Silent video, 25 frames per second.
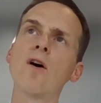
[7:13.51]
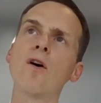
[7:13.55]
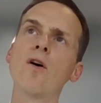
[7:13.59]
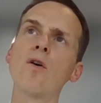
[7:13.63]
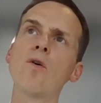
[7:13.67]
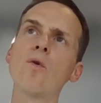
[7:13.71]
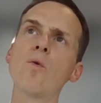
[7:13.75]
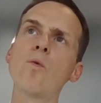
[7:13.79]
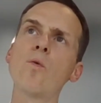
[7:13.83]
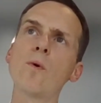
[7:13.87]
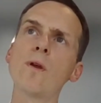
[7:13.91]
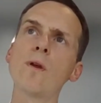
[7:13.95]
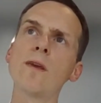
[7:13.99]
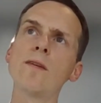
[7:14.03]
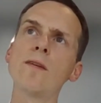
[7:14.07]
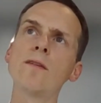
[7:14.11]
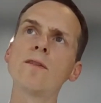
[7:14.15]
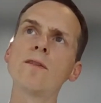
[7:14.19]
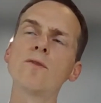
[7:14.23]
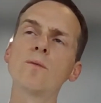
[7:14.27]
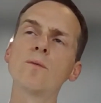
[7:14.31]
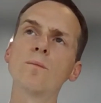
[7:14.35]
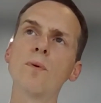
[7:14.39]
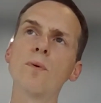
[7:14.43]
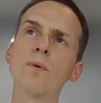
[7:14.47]
how we
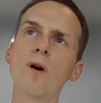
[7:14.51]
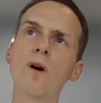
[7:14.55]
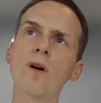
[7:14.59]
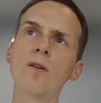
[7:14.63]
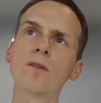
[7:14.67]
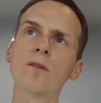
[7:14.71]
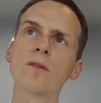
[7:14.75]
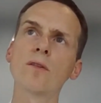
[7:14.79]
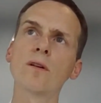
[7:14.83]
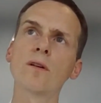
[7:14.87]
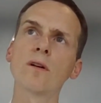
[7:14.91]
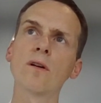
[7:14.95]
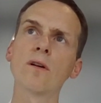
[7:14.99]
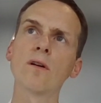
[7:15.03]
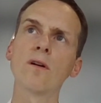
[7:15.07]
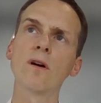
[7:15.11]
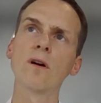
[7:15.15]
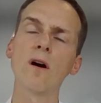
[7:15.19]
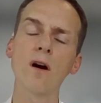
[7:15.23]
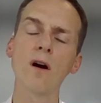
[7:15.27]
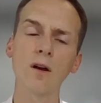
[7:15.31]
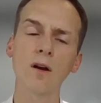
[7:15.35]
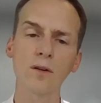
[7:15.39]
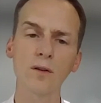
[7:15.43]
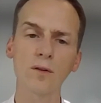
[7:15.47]
support
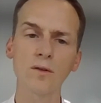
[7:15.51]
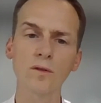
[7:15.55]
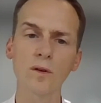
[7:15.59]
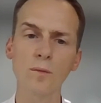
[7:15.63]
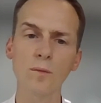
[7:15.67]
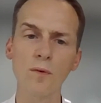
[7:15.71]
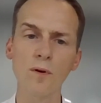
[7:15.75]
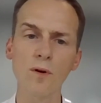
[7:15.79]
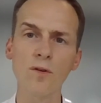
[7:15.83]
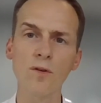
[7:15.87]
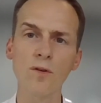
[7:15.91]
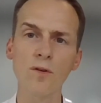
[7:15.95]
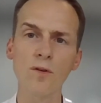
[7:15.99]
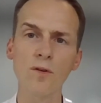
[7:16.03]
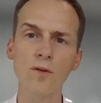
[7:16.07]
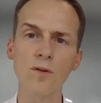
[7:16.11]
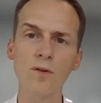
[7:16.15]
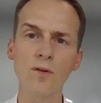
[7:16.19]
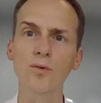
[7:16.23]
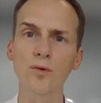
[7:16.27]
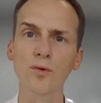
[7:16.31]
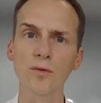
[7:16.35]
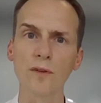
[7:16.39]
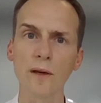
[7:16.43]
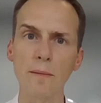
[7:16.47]
our customers to
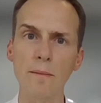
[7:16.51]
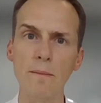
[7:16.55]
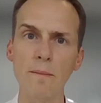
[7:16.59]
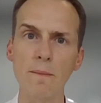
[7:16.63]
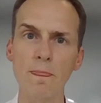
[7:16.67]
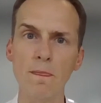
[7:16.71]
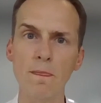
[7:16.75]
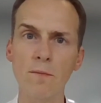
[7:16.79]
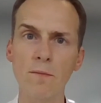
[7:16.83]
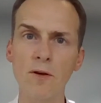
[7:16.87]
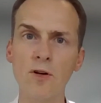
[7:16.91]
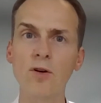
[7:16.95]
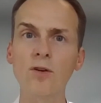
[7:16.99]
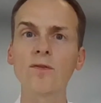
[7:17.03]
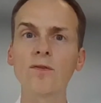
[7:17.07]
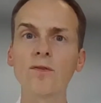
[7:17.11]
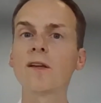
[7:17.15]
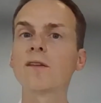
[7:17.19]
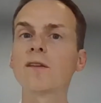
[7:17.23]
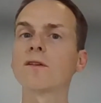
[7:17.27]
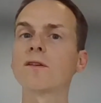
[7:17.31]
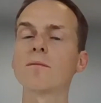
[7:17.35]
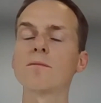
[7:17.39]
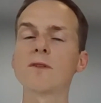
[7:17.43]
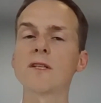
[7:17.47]
use them, because
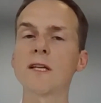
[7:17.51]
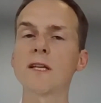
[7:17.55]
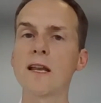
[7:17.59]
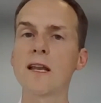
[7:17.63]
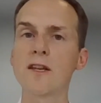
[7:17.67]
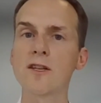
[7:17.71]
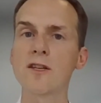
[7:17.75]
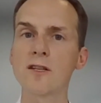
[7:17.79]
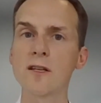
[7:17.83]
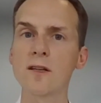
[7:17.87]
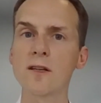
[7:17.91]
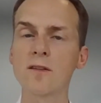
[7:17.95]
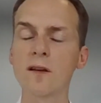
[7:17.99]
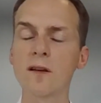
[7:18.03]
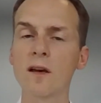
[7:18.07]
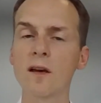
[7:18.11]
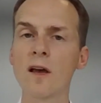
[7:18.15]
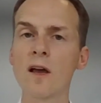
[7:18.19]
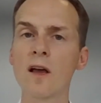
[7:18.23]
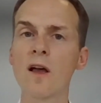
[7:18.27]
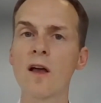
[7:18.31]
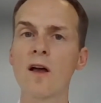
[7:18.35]
there are some challenges.